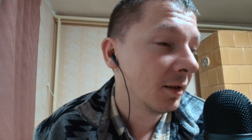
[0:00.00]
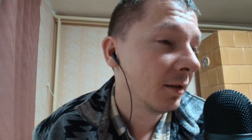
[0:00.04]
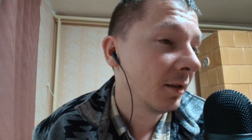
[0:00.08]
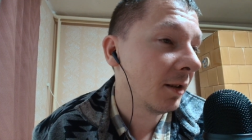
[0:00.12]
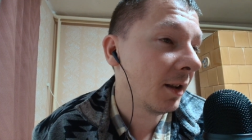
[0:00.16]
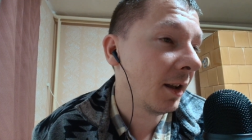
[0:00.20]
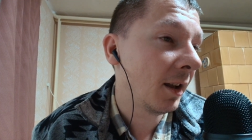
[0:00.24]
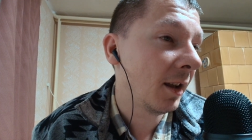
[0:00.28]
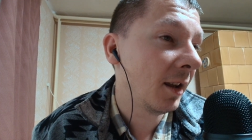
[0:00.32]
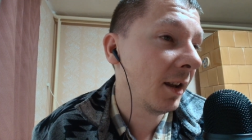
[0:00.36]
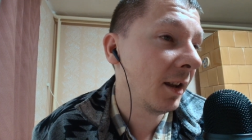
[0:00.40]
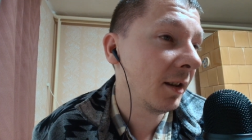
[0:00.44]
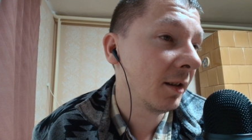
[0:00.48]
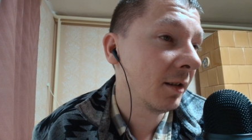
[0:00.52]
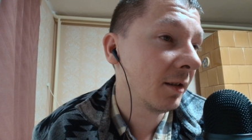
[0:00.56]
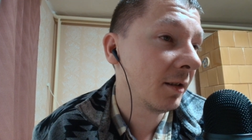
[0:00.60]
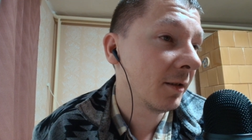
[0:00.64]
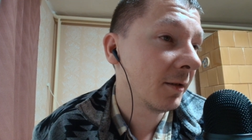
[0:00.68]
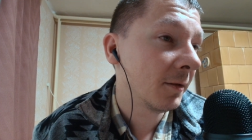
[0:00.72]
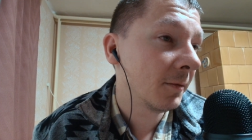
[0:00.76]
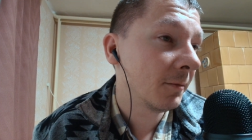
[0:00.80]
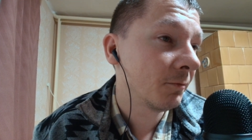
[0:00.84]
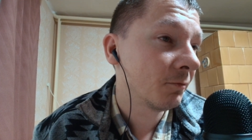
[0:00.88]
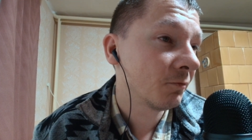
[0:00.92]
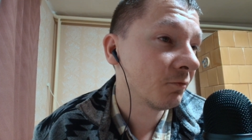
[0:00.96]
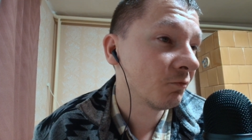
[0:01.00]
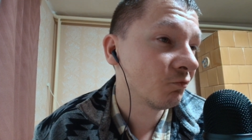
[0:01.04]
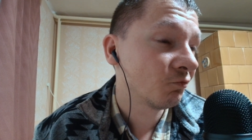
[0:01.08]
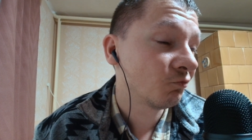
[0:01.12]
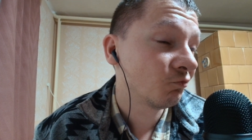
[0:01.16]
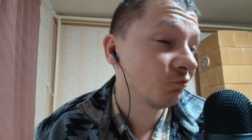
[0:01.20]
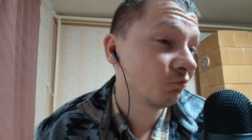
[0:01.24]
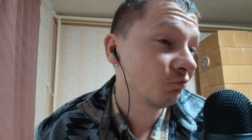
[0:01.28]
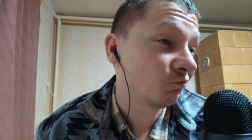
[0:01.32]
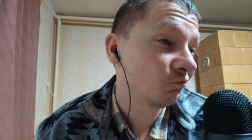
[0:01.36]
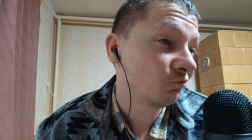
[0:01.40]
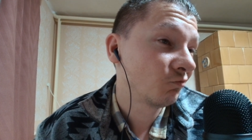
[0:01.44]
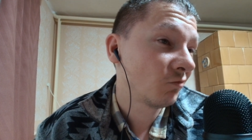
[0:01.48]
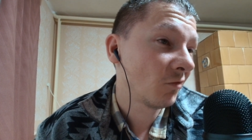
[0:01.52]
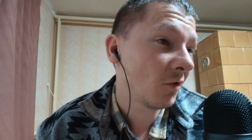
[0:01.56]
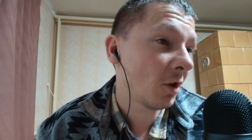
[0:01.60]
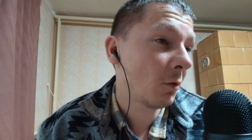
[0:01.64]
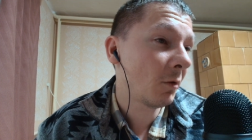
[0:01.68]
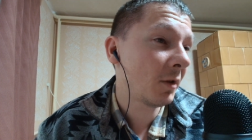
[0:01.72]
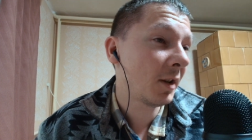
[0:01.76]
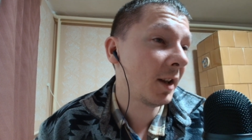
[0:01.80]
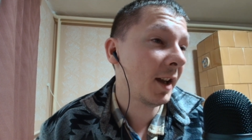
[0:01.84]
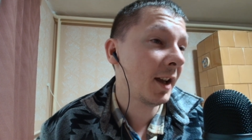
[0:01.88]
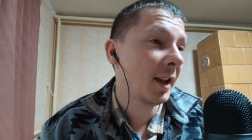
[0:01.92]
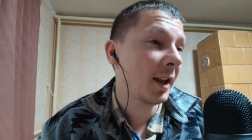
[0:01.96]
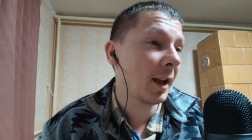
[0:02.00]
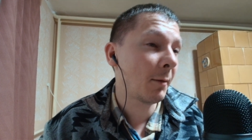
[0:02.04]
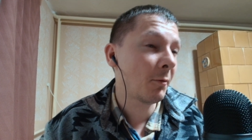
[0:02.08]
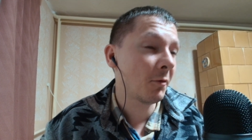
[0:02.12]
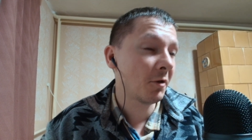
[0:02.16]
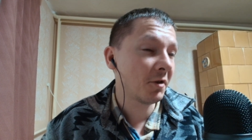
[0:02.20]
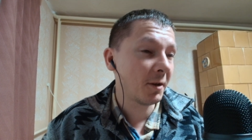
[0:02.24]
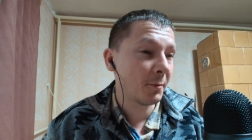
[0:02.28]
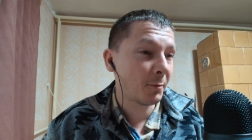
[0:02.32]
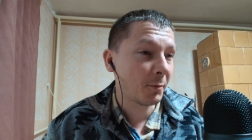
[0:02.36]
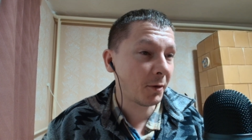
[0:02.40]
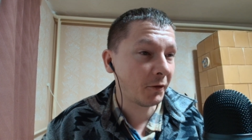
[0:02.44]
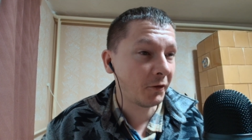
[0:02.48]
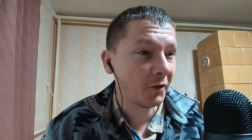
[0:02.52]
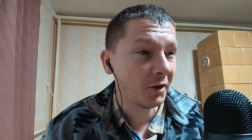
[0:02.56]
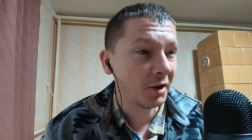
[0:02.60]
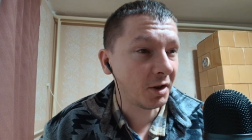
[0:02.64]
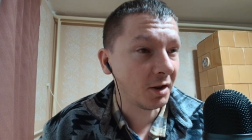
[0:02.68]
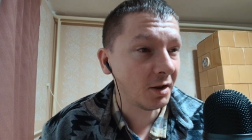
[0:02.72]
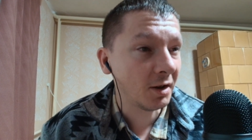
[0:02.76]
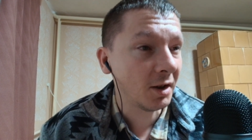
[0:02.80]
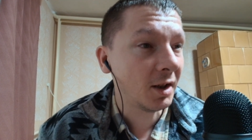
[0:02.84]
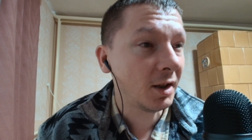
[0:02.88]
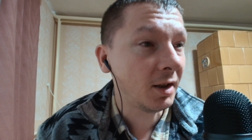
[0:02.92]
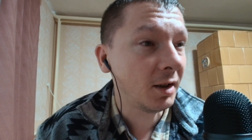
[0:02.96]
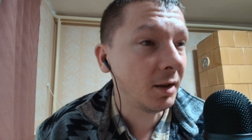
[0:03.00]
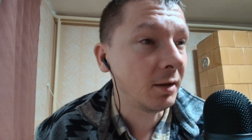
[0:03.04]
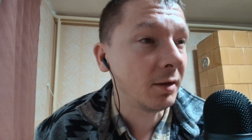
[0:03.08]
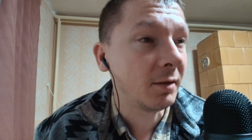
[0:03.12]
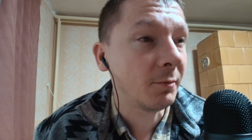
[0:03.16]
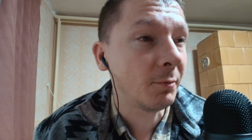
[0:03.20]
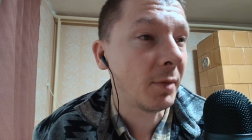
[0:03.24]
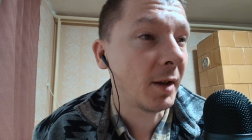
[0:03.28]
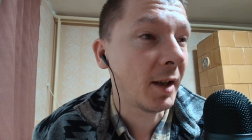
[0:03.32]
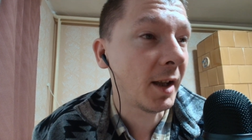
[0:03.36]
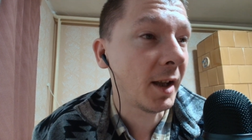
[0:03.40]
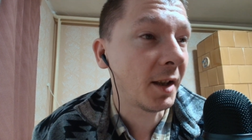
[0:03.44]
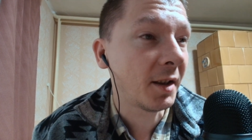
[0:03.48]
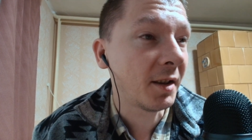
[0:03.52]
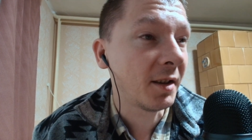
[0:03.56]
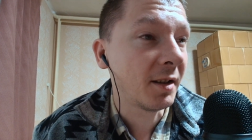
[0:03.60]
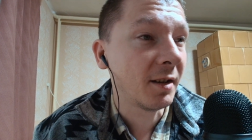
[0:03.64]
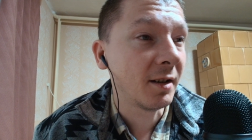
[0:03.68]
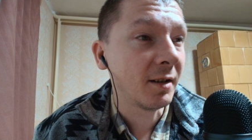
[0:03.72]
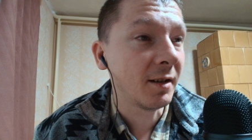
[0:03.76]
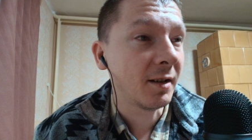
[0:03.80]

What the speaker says: And okay, I'm not a professional, but